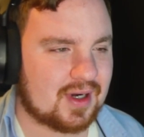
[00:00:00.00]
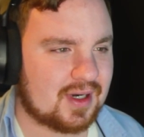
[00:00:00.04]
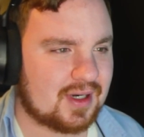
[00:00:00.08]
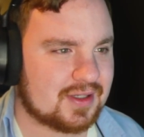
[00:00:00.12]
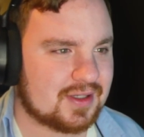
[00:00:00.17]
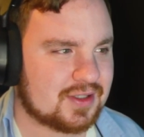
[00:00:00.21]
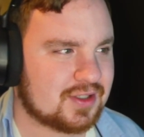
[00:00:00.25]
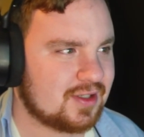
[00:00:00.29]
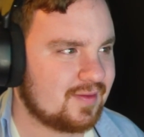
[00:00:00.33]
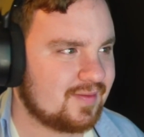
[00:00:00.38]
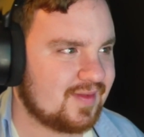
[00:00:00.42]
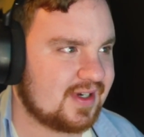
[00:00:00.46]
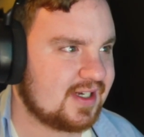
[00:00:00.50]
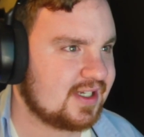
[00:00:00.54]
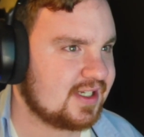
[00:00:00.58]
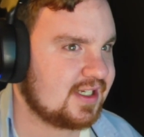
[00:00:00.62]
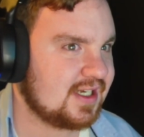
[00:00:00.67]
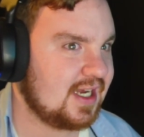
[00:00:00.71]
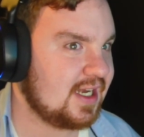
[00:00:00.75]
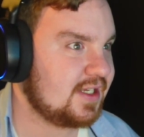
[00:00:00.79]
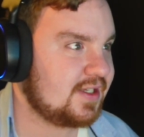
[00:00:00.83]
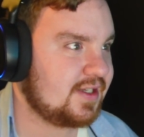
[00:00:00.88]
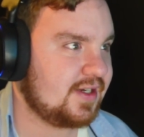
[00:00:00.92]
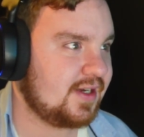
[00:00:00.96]
like 2 minutes
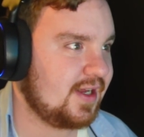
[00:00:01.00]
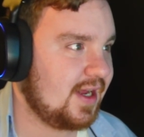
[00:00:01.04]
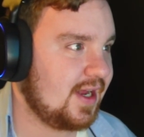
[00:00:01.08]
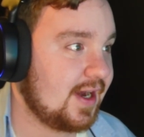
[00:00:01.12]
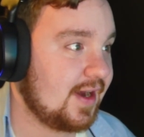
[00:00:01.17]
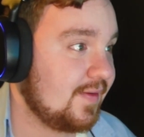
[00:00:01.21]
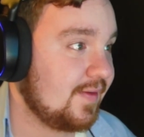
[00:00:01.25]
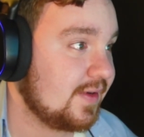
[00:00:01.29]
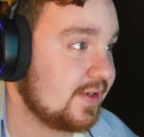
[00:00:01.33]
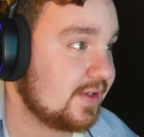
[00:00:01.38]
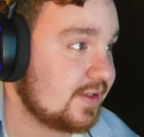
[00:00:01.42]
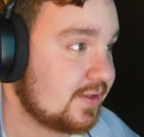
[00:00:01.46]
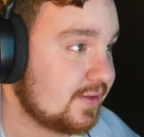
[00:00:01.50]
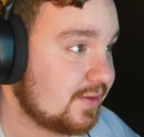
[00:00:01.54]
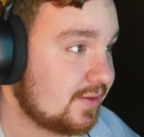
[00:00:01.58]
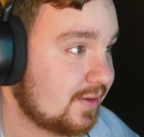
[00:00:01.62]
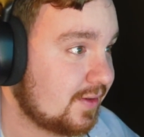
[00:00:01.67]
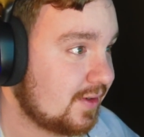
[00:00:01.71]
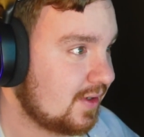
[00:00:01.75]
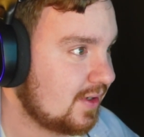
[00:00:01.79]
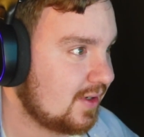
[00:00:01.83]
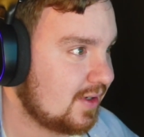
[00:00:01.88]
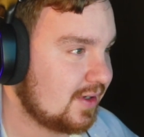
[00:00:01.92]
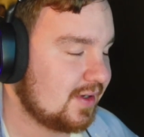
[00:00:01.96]
yesterday anyway, so
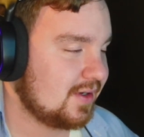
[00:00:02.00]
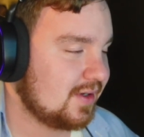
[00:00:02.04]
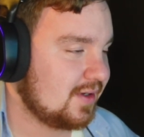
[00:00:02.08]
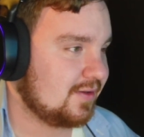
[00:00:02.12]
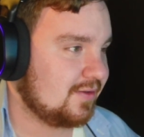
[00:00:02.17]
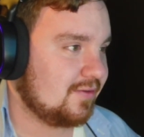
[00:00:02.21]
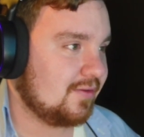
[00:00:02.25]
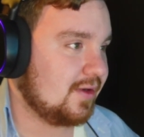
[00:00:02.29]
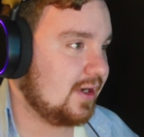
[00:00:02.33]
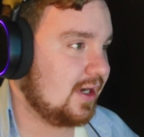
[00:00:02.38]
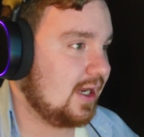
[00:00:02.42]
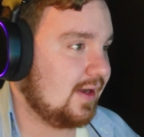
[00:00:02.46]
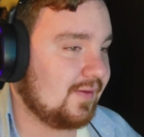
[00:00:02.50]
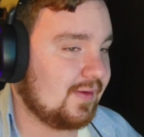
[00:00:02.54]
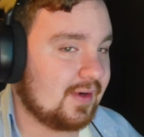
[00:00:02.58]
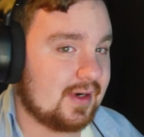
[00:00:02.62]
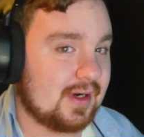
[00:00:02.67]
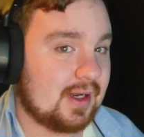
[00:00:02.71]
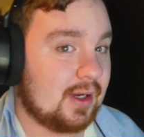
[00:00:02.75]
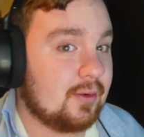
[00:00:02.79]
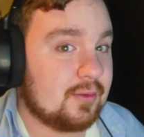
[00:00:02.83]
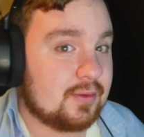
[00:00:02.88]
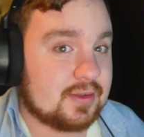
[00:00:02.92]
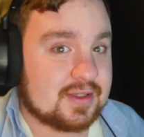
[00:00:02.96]
whatever.
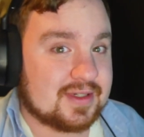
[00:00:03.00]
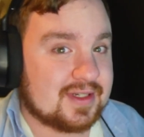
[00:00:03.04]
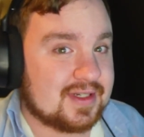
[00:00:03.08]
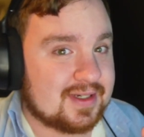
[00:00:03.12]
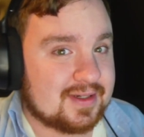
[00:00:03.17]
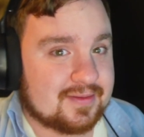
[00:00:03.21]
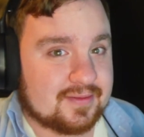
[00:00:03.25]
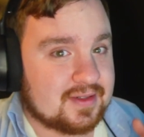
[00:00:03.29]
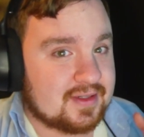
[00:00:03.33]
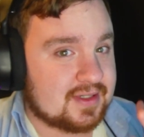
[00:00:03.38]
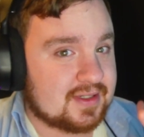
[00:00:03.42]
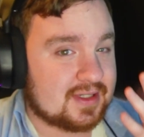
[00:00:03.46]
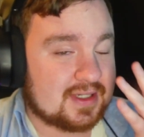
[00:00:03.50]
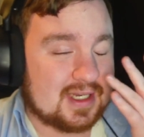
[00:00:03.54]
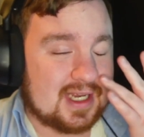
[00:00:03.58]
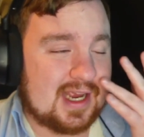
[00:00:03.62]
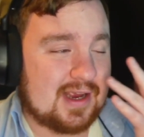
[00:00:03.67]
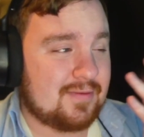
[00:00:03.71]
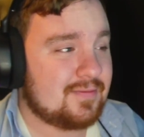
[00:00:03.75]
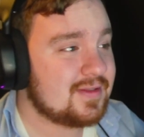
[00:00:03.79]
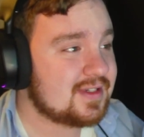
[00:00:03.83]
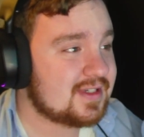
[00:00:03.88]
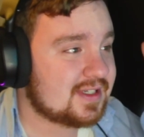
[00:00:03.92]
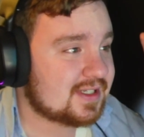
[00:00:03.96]
It was
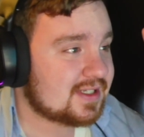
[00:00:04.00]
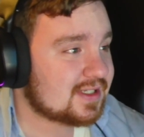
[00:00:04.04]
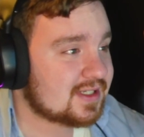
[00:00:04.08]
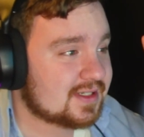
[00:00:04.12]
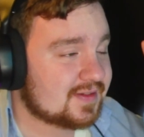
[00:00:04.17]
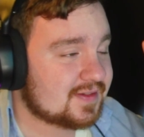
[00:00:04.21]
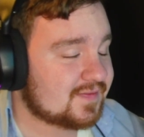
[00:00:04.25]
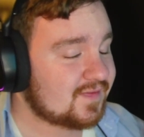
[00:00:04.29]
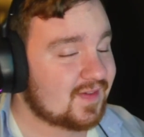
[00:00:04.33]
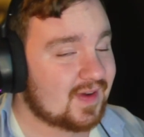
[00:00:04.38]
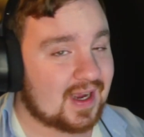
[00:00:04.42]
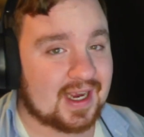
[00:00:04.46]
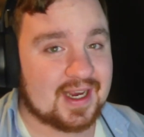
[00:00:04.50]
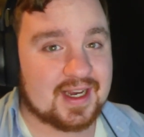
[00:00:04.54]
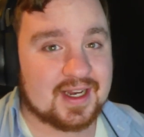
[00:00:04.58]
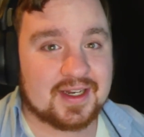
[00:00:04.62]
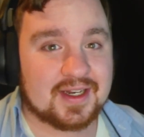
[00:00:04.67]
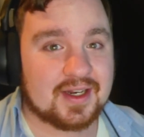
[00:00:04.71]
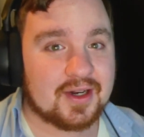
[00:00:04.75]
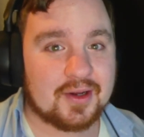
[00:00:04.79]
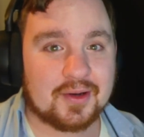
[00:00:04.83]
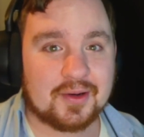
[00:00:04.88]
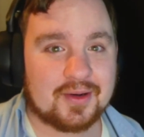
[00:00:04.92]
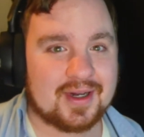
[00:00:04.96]
fine, you
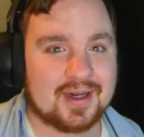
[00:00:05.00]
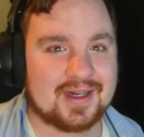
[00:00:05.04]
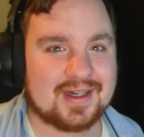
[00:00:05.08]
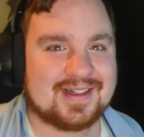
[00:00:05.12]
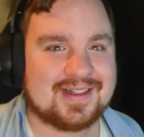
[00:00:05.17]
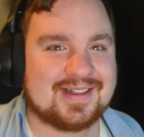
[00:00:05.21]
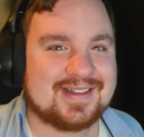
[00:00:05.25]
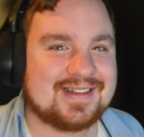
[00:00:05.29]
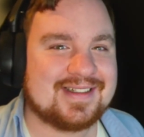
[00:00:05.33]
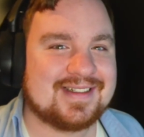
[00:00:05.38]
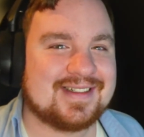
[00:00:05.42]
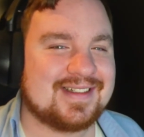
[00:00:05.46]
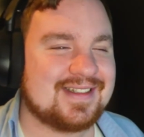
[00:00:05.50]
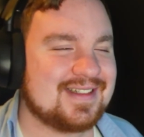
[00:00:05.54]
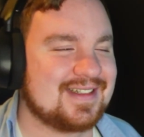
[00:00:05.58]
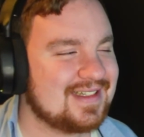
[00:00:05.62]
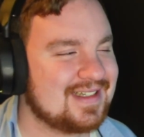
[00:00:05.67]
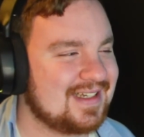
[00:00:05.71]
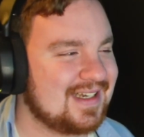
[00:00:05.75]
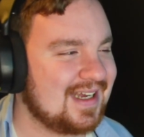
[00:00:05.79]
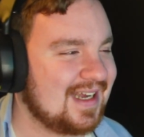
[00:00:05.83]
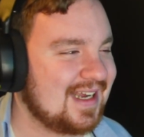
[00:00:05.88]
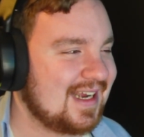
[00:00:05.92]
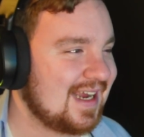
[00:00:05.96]
know,
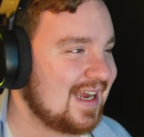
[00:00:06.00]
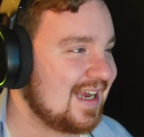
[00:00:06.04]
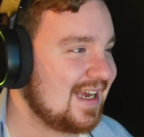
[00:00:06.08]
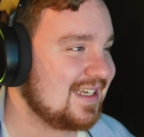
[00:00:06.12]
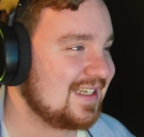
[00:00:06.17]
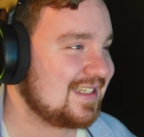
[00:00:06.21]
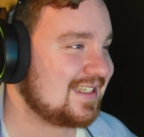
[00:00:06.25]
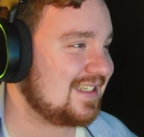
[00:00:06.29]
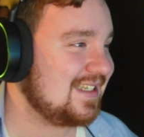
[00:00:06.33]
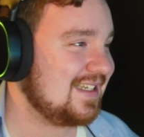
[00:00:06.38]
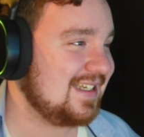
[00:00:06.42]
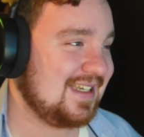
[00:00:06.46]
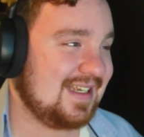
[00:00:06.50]
I guess.